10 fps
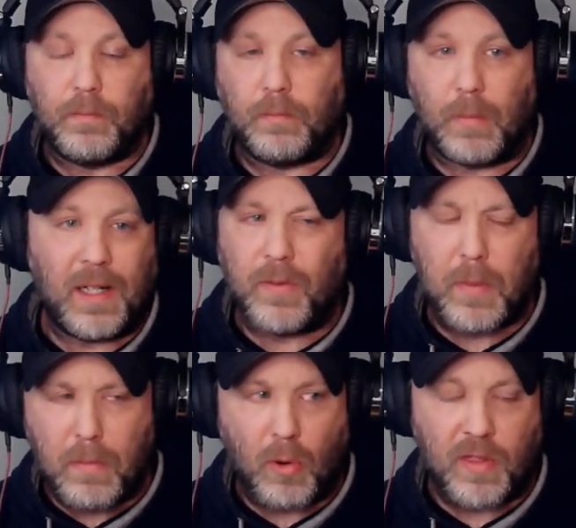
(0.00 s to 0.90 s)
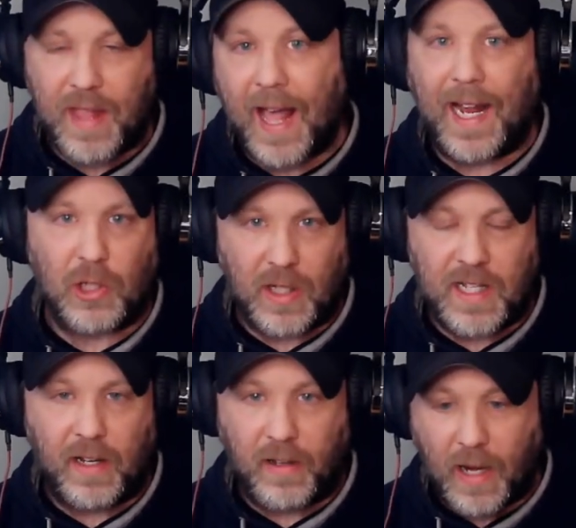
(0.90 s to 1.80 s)
Might even be more than that, actually, at the
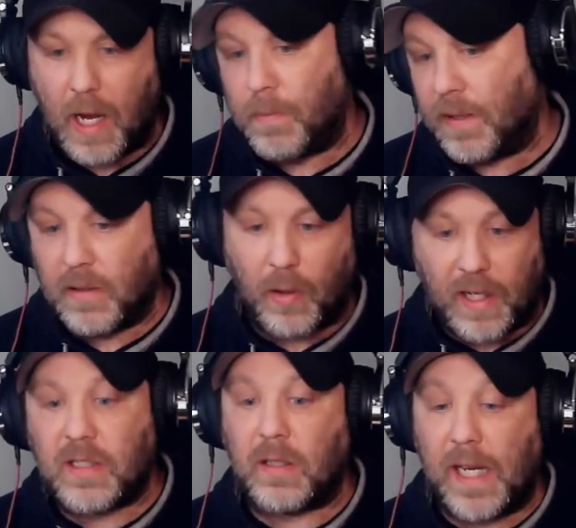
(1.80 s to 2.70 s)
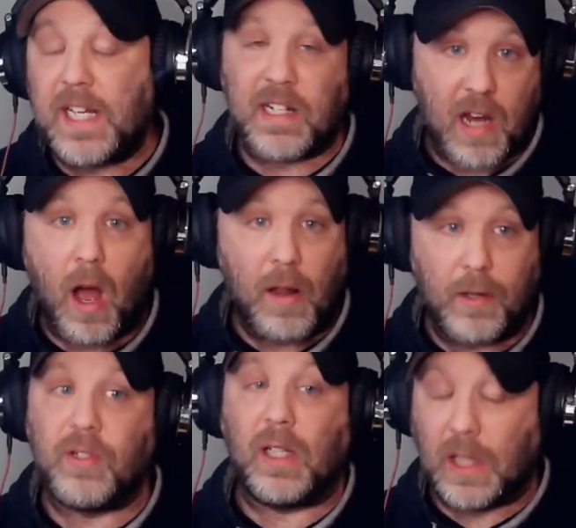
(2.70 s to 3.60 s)
end of the day. But, it's a ton.
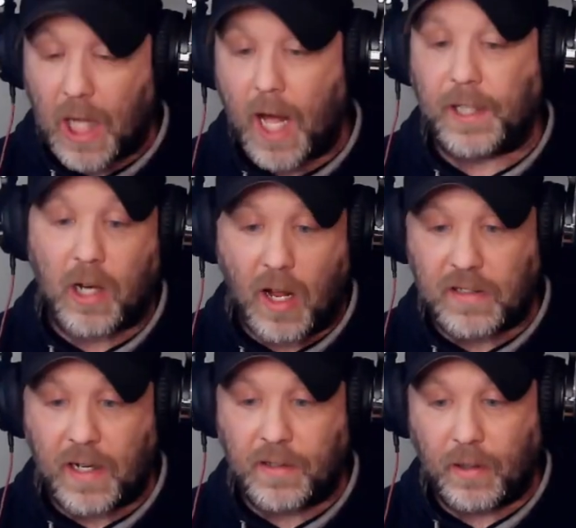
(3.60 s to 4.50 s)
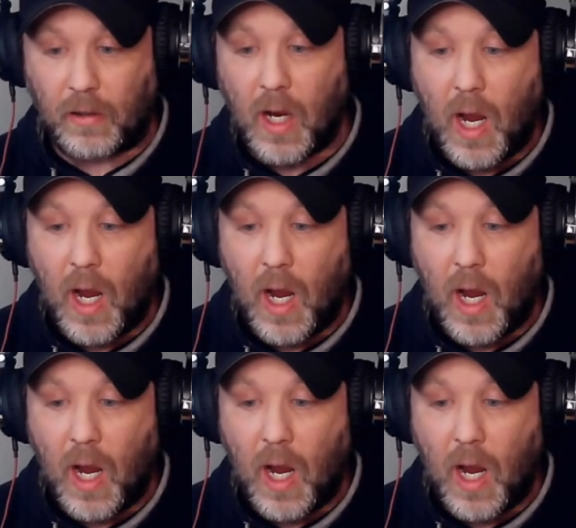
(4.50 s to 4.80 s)
There's a lot of content here.